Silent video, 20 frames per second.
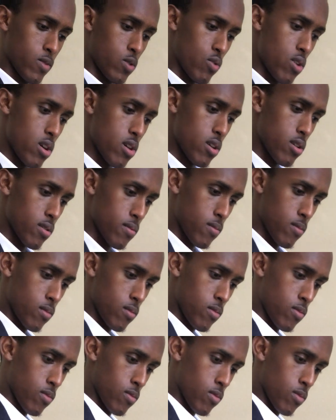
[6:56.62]
Right?
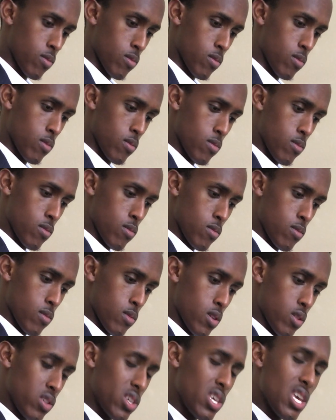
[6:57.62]

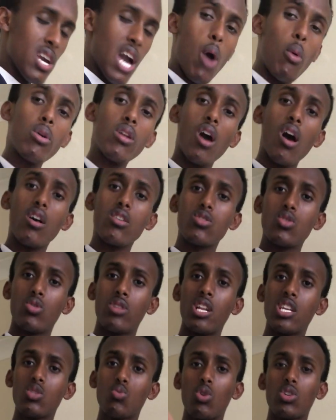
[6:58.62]
See, I want to ask you,
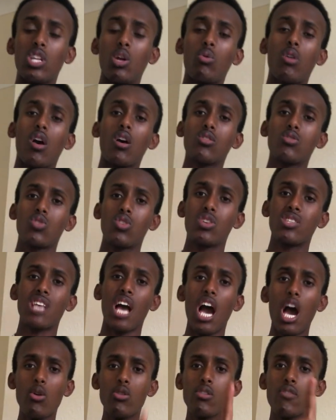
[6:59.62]
the next question I want to ask you is,
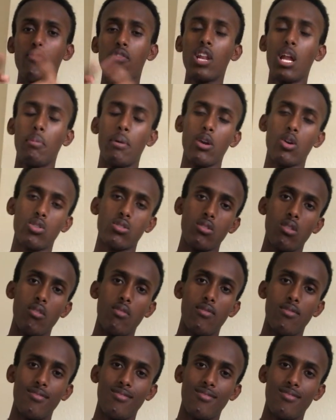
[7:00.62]
how do you feel about yourself?